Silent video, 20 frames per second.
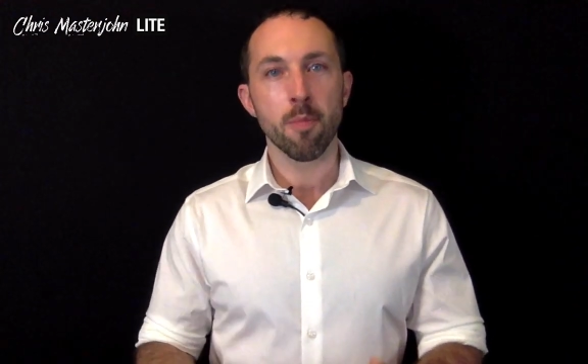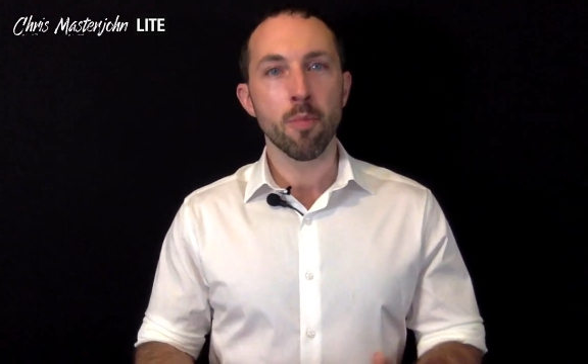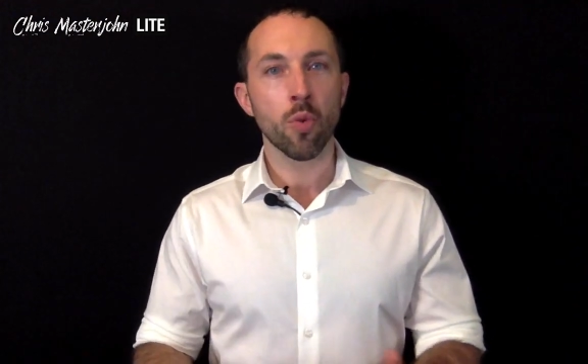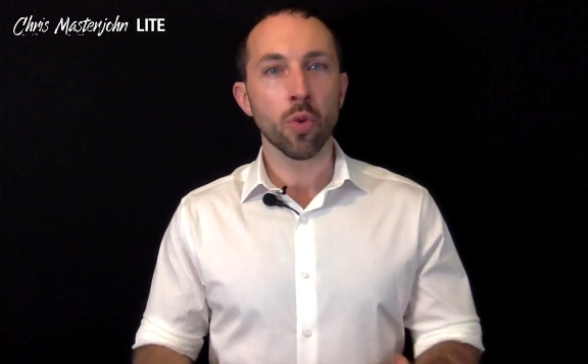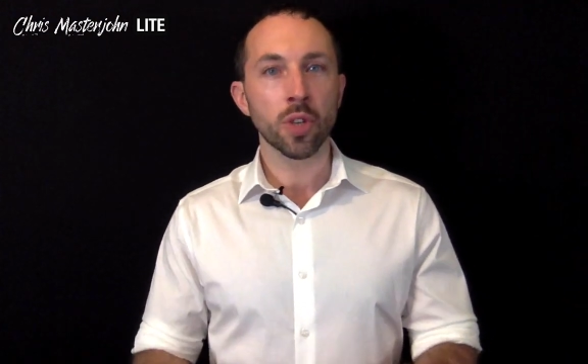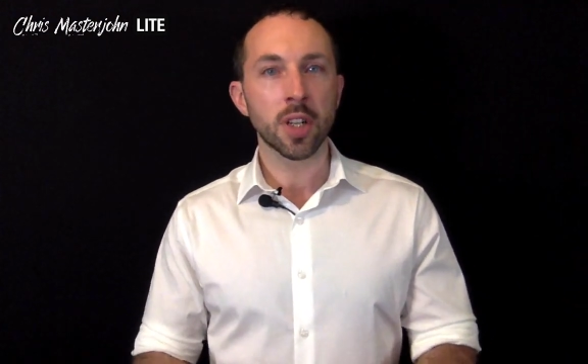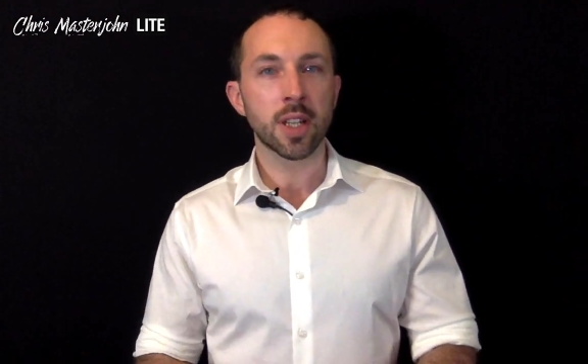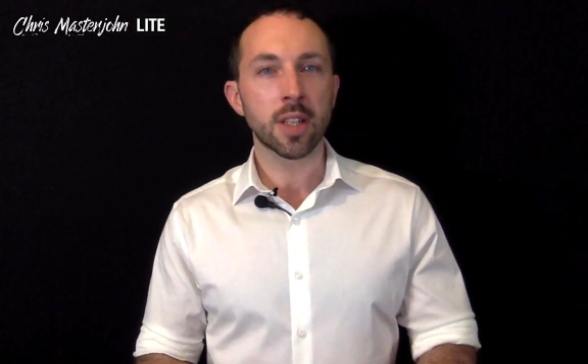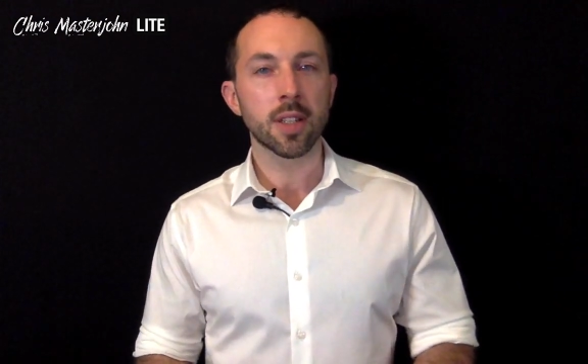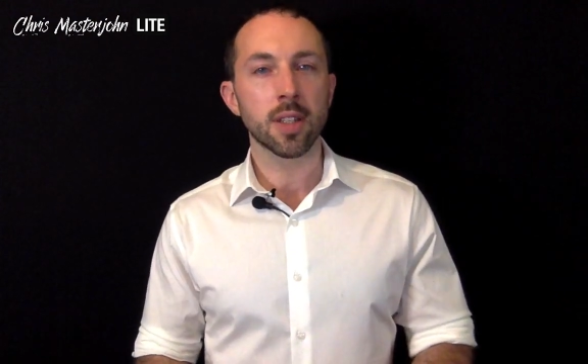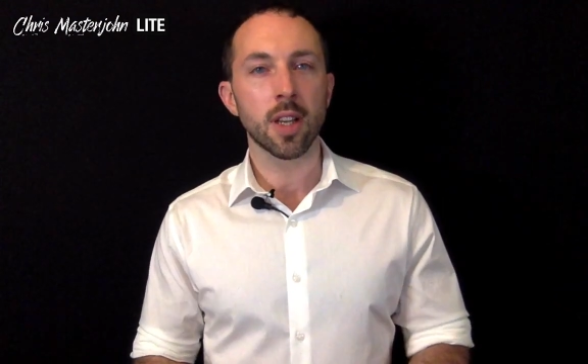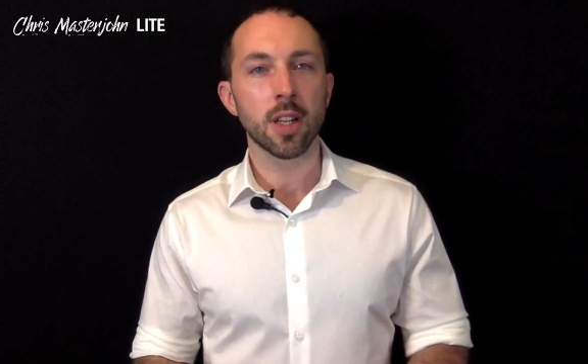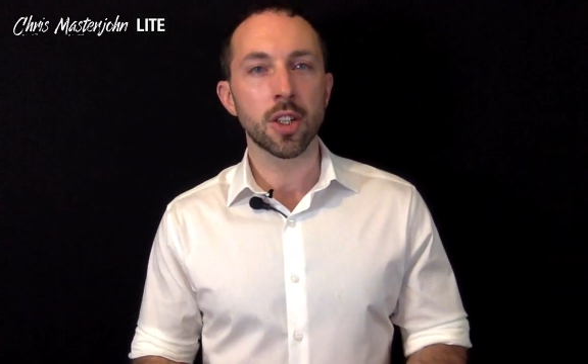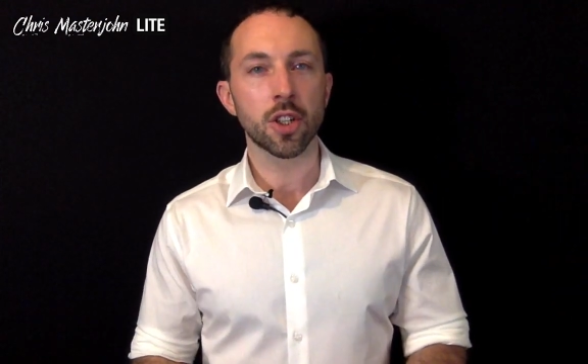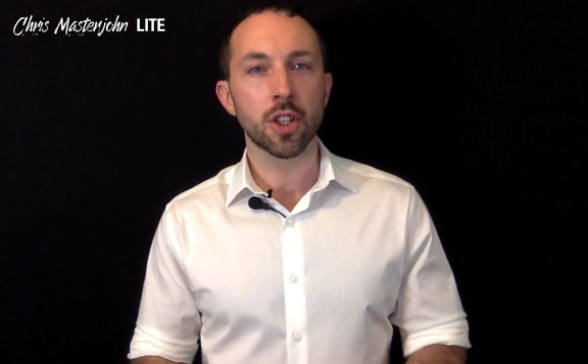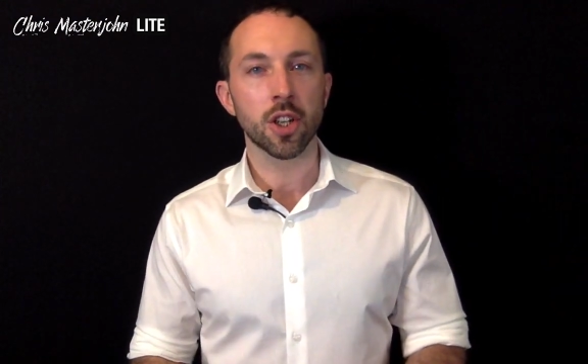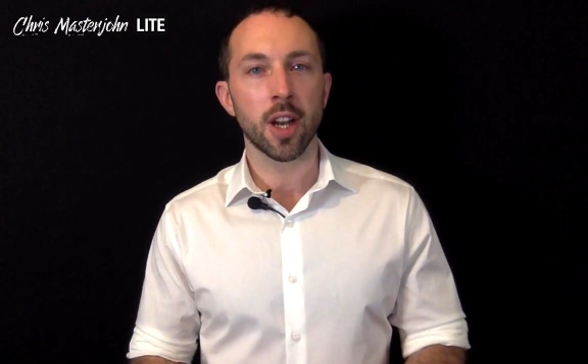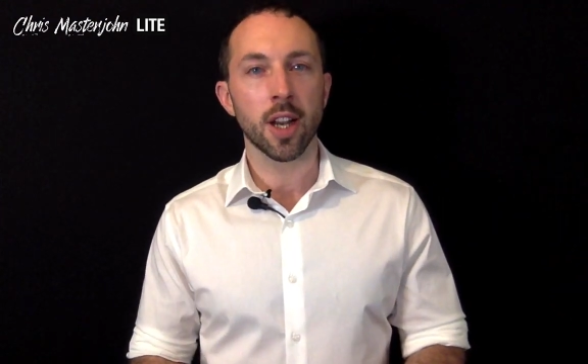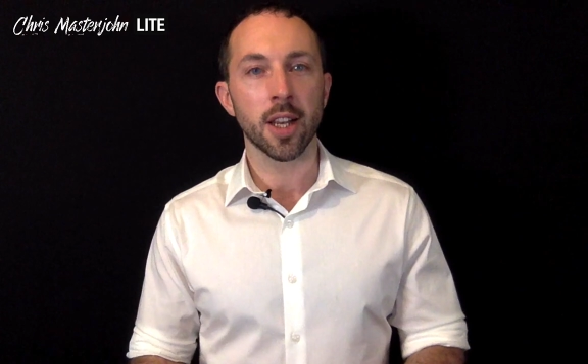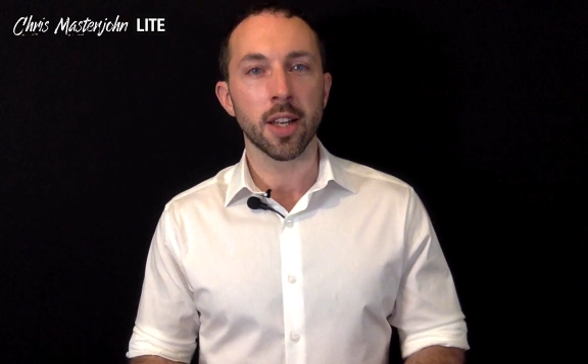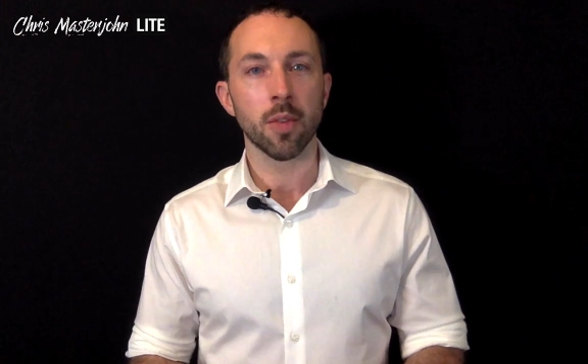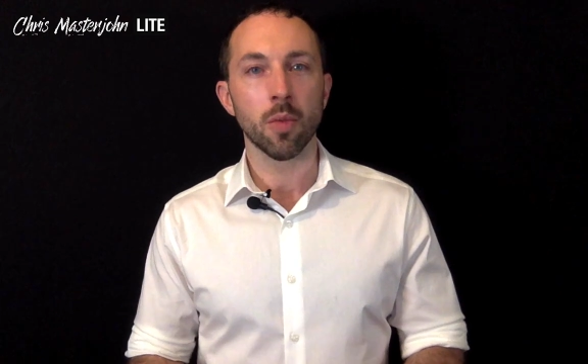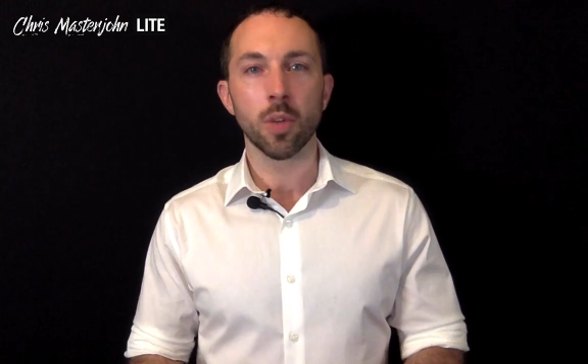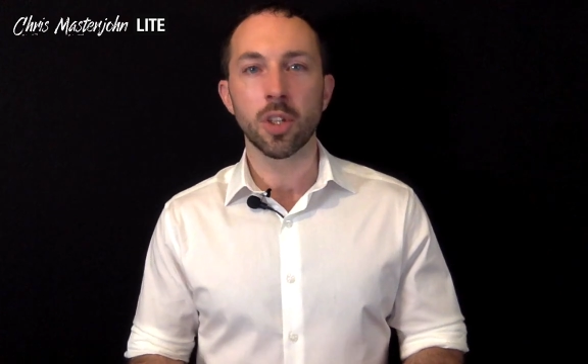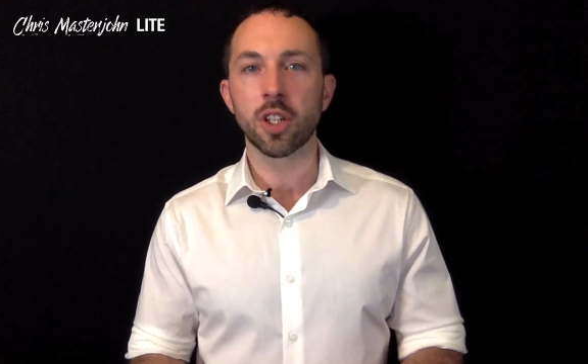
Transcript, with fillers: morning sunshine,